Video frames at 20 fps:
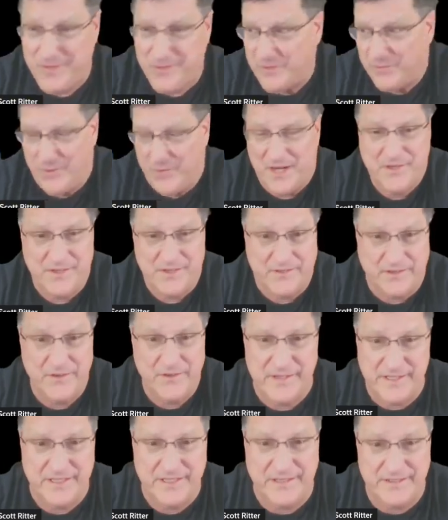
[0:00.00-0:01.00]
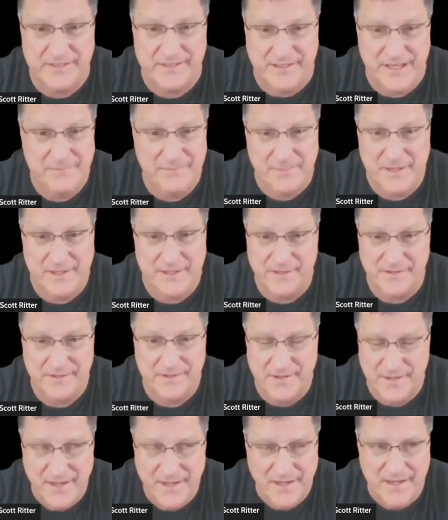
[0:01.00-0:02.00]
You think Russia's losing the sleep
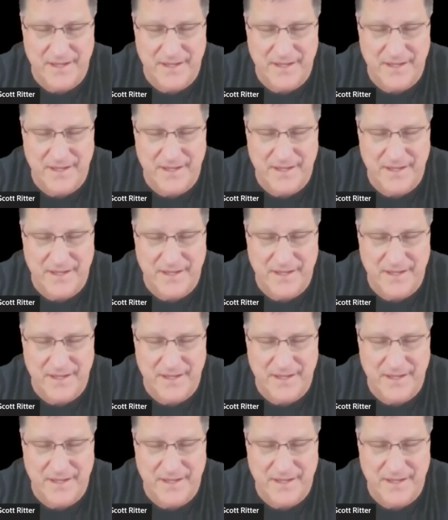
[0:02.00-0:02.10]
because,